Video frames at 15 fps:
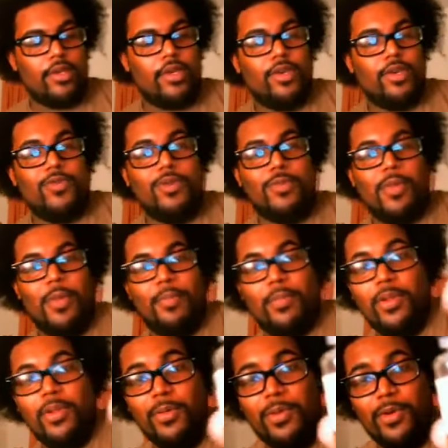Would be
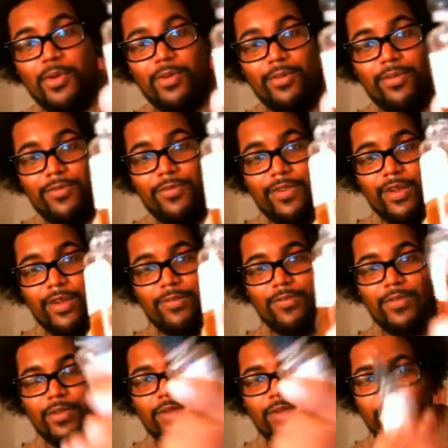Blue Moon from
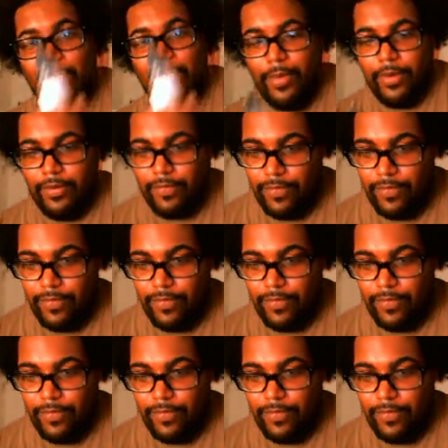Fluid Vapor.